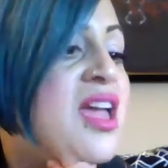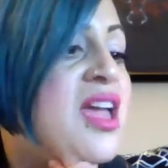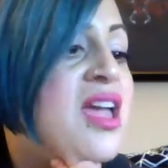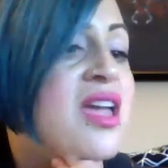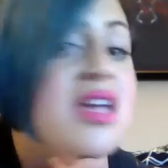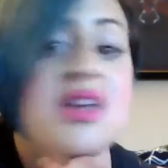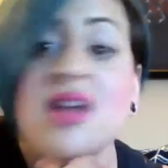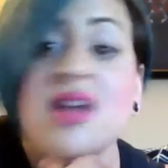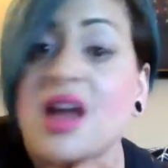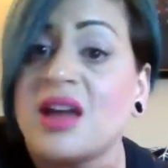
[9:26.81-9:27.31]

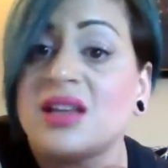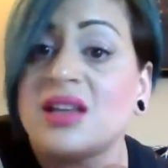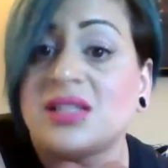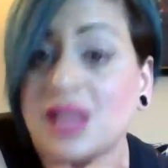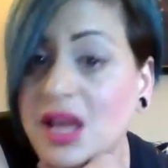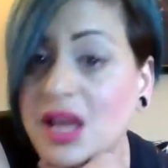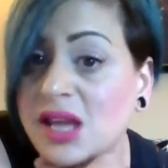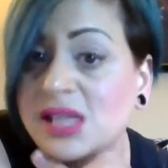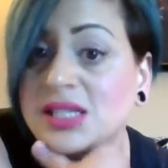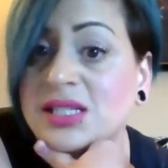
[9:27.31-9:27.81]

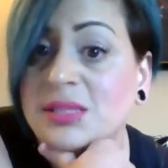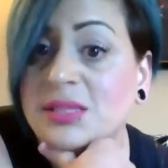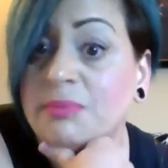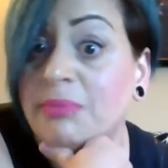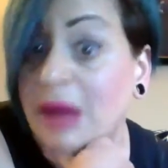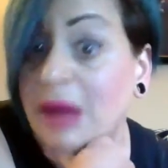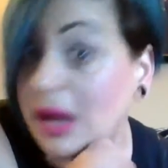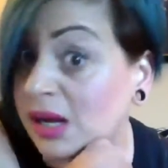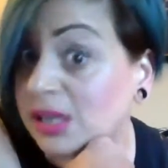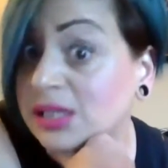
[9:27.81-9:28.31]
ASS
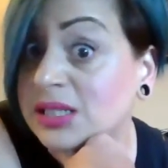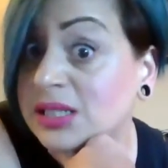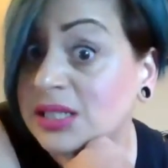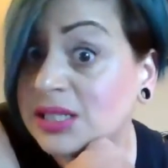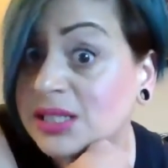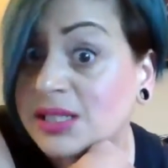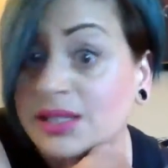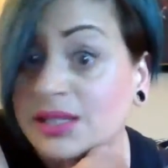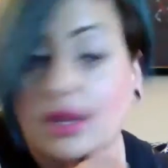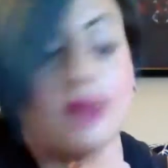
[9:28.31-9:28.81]

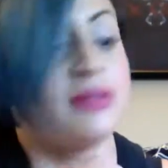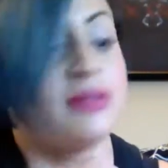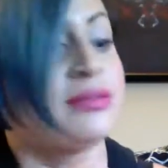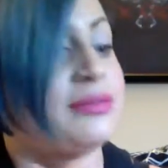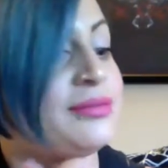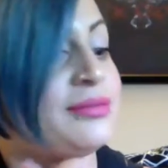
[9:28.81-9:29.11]
box.